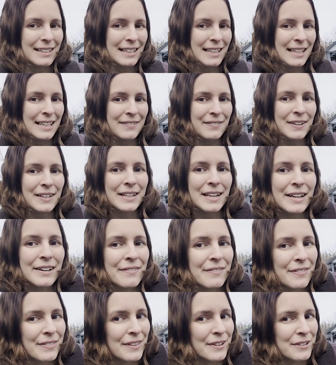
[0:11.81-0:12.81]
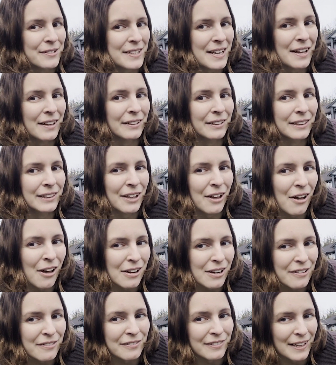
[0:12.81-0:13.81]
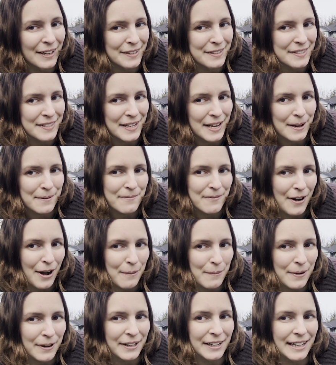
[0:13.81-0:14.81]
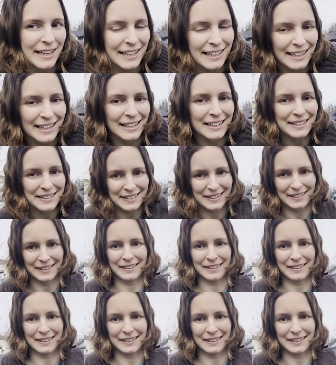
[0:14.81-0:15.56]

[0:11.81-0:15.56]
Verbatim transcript: even if there's a lot of landscape fabric in it.